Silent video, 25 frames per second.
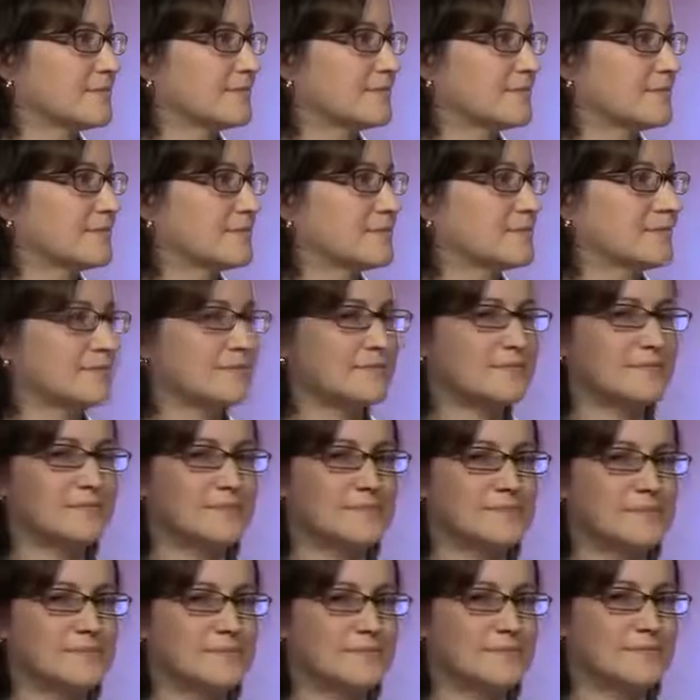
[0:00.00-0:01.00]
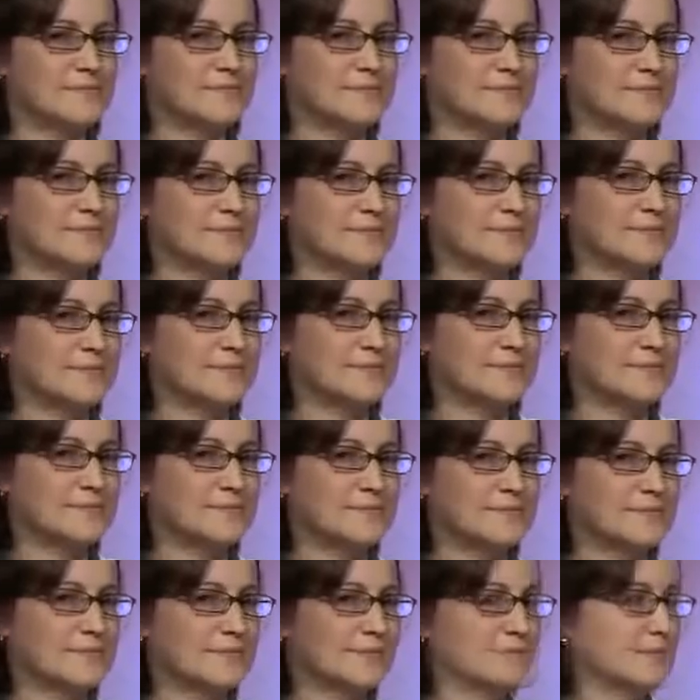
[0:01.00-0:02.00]

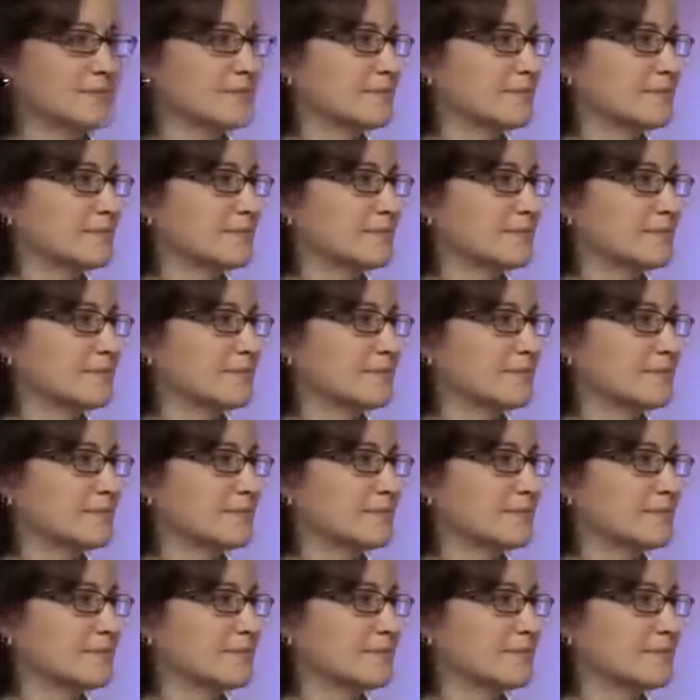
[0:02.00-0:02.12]
No words are spoken by the person on screen.